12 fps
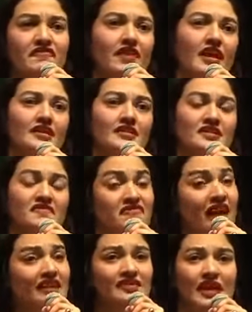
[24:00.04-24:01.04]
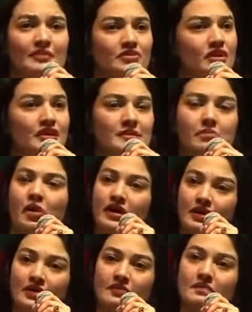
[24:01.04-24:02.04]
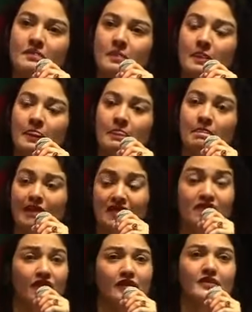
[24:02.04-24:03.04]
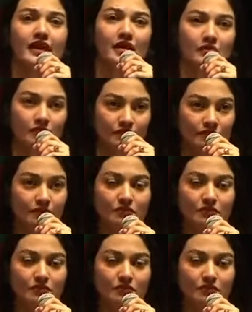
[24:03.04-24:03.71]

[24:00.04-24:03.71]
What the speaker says: the face, 5 times on his body, and he fell down.